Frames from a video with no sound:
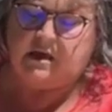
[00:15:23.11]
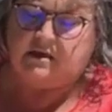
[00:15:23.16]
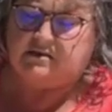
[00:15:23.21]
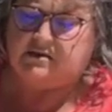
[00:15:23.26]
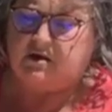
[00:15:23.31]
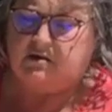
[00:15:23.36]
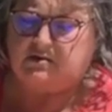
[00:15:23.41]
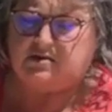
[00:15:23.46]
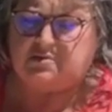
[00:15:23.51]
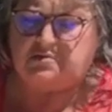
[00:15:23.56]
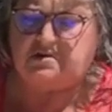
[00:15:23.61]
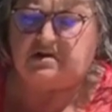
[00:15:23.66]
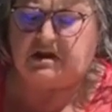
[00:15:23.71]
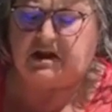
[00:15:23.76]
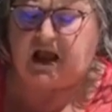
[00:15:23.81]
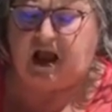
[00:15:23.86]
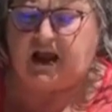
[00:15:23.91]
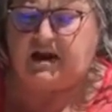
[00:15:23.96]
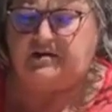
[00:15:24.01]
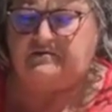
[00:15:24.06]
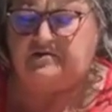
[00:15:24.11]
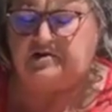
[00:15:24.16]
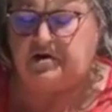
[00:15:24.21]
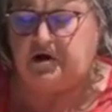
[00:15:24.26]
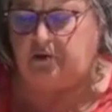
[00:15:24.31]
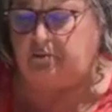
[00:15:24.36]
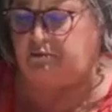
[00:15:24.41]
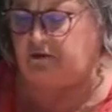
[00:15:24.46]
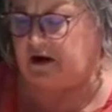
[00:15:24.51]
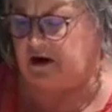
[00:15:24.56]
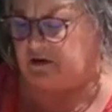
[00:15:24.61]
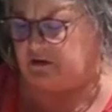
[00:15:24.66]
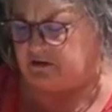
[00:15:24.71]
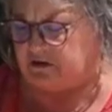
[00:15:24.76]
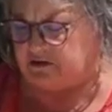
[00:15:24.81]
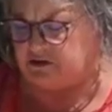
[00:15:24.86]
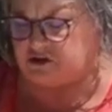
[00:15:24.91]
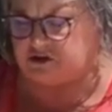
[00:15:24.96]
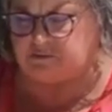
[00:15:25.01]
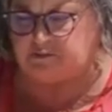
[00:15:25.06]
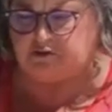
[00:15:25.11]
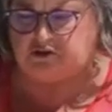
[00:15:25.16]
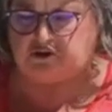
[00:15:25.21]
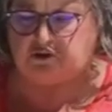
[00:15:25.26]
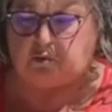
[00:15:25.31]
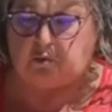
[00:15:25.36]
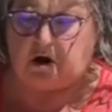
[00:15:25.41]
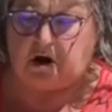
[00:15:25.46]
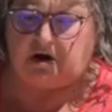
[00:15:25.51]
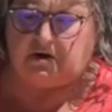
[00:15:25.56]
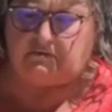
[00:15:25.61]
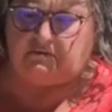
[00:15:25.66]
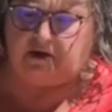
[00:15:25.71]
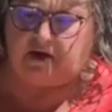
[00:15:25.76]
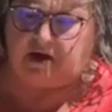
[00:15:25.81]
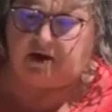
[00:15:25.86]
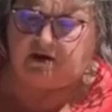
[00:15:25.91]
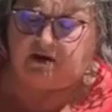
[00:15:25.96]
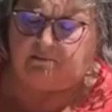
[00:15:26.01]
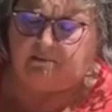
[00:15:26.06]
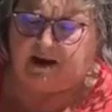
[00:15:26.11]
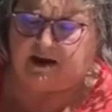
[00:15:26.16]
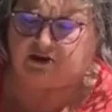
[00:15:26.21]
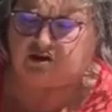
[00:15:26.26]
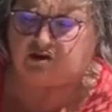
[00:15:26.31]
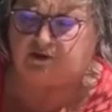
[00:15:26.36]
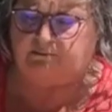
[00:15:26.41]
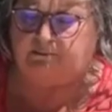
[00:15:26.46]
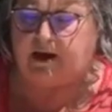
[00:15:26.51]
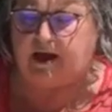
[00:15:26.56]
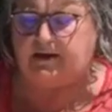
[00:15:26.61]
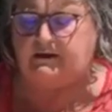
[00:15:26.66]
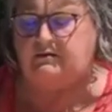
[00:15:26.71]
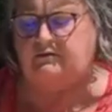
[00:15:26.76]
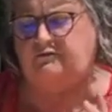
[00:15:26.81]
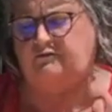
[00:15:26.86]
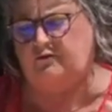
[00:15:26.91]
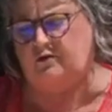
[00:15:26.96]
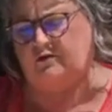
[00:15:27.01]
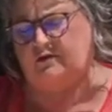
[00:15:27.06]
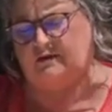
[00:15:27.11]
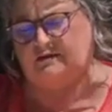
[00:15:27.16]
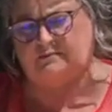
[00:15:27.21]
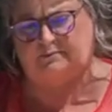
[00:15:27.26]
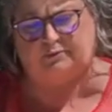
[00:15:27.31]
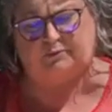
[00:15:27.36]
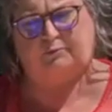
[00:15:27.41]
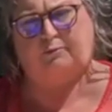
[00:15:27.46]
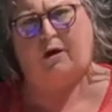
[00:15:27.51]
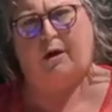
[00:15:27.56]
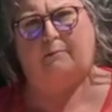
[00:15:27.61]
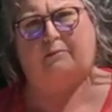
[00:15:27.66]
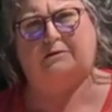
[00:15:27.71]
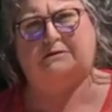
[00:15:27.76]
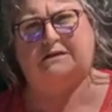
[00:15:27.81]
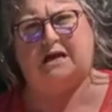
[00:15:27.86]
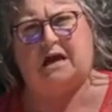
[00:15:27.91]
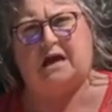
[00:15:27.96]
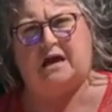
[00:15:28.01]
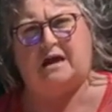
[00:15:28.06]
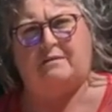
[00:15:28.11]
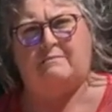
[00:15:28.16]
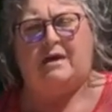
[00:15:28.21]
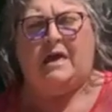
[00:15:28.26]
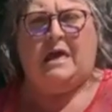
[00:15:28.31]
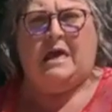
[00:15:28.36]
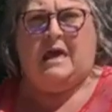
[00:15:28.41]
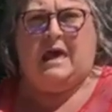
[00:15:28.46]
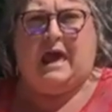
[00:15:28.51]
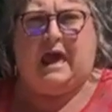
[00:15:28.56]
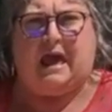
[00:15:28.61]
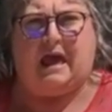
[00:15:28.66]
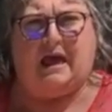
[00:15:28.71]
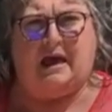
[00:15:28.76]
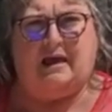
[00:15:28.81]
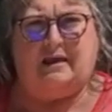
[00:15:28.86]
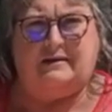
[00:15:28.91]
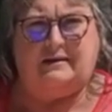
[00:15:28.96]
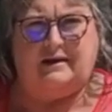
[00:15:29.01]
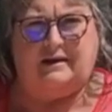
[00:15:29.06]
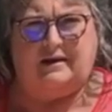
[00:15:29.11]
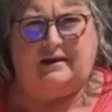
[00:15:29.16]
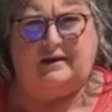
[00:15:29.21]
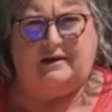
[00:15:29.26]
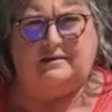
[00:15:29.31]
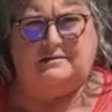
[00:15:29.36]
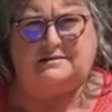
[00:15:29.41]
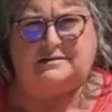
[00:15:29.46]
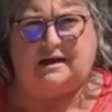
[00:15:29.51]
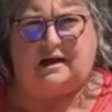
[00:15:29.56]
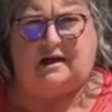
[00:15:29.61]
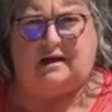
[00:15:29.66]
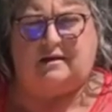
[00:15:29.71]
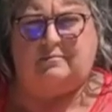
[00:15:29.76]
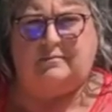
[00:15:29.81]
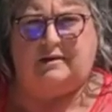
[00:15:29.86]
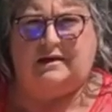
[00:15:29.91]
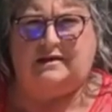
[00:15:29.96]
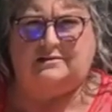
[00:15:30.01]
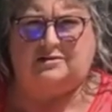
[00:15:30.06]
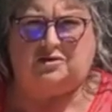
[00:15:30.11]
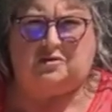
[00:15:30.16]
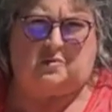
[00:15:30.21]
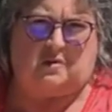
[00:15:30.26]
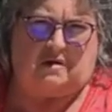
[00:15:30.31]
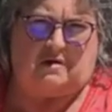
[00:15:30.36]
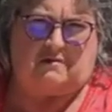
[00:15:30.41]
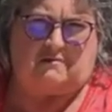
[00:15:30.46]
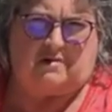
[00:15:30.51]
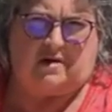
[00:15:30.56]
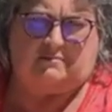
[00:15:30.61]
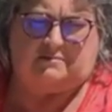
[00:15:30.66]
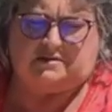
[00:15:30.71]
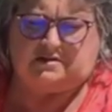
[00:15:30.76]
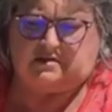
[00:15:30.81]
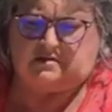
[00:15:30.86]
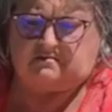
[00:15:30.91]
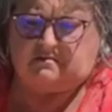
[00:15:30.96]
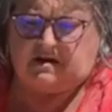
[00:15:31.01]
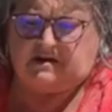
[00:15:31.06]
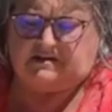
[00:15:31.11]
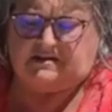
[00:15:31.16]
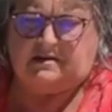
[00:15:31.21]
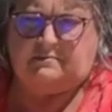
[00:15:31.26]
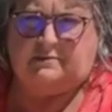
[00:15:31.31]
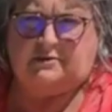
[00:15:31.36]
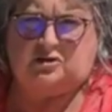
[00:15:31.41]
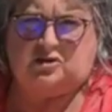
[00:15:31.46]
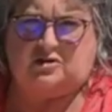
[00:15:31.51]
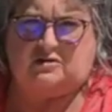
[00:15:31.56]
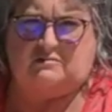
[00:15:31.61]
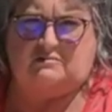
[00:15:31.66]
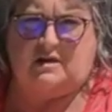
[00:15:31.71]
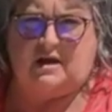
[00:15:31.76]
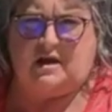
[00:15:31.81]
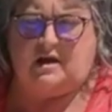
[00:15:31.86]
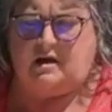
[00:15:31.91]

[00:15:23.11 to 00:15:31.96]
So it's really kind of a no-brainer. You just put your water in, you mash the button for the proper time, and it heats your water up to the right temperature.